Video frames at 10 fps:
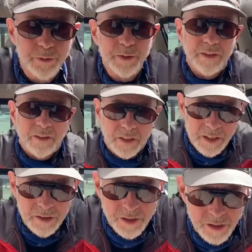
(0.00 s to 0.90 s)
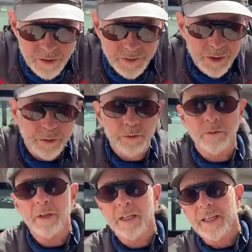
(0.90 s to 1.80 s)
with Dostie's
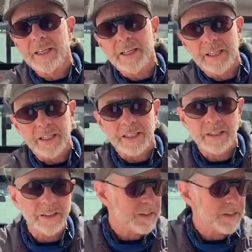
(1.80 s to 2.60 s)
View, and